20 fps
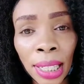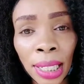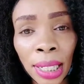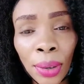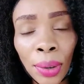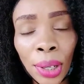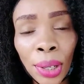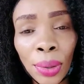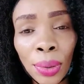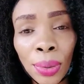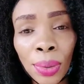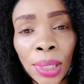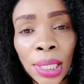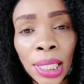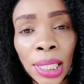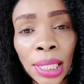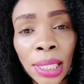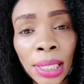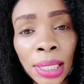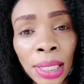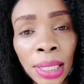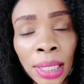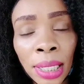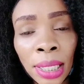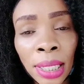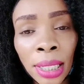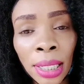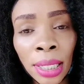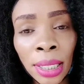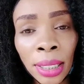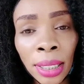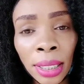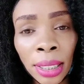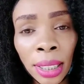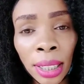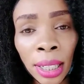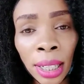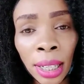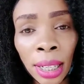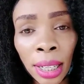Why don't we just
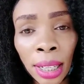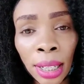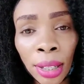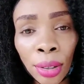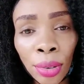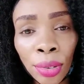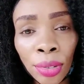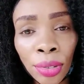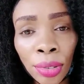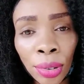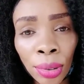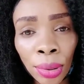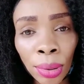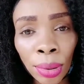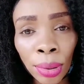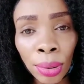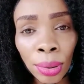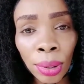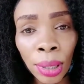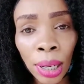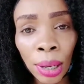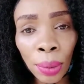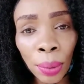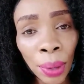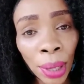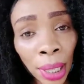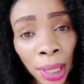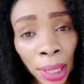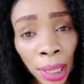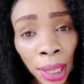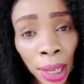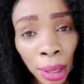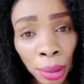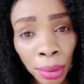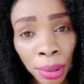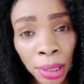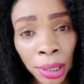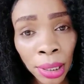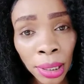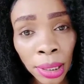look for a way
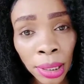out?